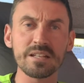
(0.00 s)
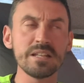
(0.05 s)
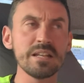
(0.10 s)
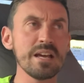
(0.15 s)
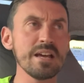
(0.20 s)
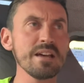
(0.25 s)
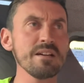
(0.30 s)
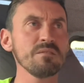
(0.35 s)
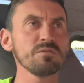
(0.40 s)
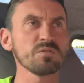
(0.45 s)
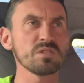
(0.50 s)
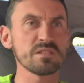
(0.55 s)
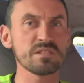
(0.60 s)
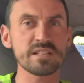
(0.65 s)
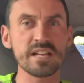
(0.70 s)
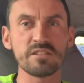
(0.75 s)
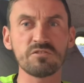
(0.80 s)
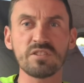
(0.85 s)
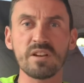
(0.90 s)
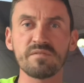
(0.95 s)
Yeah, I was going to
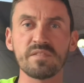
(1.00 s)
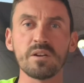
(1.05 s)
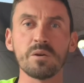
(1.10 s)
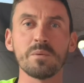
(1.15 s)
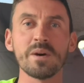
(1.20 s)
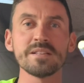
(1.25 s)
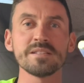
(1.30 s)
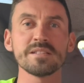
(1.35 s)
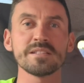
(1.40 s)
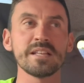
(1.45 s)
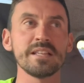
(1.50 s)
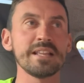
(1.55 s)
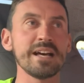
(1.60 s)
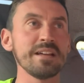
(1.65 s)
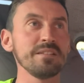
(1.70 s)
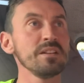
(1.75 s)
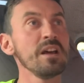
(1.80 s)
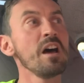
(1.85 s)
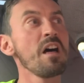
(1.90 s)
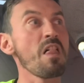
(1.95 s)
say Sheffield Wednesday
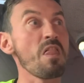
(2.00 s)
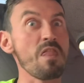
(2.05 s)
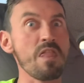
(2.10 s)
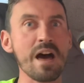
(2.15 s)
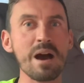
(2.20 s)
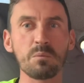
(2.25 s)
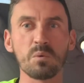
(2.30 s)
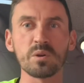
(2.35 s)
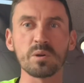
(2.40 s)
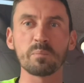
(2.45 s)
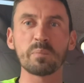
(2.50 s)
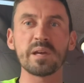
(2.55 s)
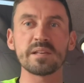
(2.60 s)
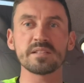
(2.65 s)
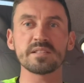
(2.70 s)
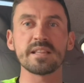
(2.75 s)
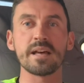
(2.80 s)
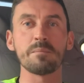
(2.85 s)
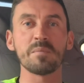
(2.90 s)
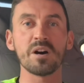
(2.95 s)
then. That would have
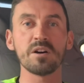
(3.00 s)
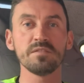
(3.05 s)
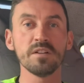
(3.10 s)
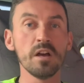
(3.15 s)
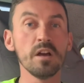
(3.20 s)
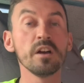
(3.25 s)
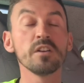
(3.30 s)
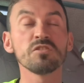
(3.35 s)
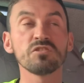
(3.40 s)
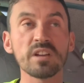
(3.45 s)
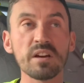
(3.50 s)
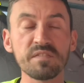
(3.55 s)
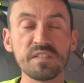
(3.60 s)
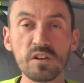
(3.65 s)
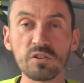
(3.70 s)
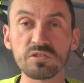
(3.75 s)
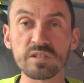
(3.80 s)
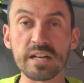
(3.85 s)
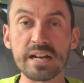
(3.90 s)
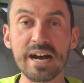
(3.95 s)
pissed them off.
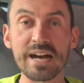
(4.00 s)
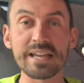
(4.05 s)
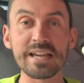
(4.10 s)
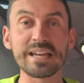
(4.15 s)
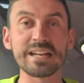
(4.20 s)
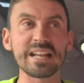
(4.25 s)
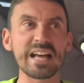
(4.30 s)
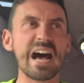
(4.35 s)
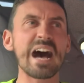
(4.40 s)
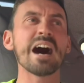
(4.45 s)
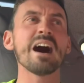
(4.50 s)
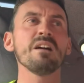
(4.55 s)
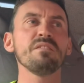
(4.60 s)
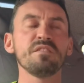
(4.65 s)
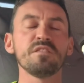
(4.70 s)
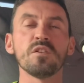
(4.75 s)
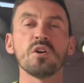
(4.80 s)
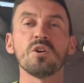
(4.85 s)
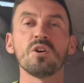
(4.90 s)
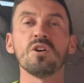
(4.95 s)
Sheffield United, half
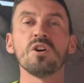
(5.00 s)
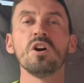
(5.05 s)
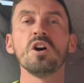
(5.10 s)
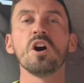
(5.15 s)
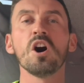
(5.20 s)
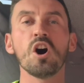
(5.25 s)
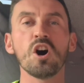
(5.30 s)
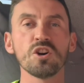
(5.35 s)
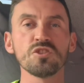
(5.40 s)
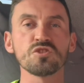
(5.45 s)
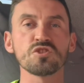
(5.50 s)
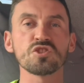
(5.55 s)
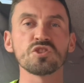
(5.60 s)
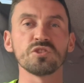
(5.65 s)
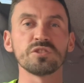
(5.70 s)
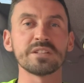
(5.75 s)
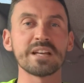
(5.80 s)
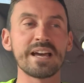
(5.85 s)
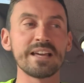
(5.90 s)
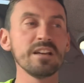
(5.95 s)
four on
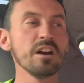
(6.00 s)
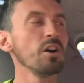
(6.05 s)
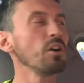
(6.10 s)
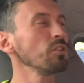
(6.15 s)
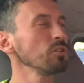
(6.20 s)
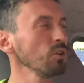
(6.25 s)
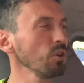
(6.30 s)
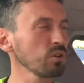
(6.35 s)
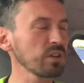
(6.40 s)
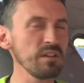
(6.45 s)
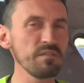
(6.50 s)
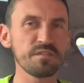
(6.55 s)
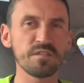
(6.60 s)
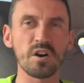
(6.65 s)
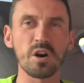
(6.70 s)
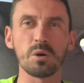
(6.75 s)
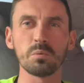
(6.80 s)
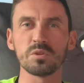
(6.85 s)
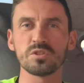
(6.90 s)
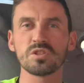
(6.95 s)
Sunday. Looking
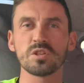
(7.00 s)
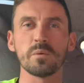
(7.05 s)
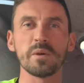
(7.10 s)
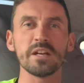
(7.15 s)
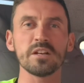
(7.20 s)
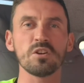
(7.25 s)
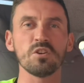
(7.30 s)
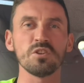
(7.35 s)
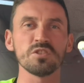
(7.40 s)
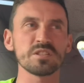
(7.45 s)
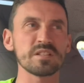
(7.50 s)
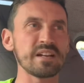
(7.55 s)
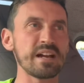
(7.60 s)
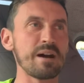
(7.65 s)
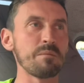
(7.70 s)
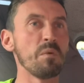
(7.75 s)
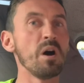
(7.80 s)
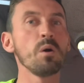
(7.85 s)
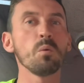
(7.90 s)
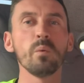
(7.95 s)
forward to it, course I
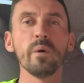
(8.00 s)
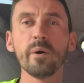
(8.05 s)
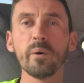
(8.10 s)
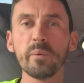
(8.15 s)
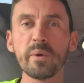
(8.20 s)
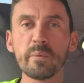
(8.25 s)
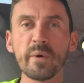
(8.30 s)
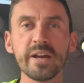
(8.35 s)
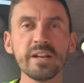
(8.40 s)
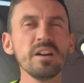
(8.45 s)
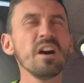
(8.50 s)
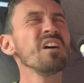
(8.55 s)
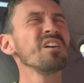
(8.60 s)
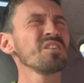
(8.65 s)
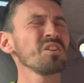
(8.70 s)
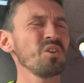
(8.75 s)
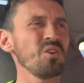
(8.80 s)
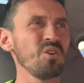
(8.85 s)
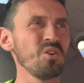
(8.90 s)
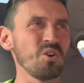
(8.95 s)
am. Will we win?
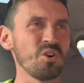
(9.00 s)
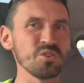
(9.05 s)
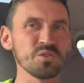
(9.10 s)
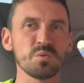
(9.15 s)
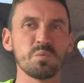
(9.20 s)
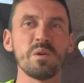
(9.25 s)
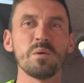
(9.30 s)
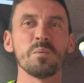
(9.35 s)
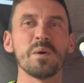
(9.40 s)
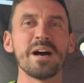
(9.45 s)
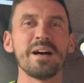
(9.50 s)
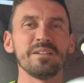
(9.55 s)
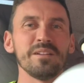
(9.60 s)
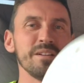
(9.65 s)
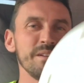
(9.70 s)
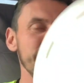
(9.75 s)
course we will.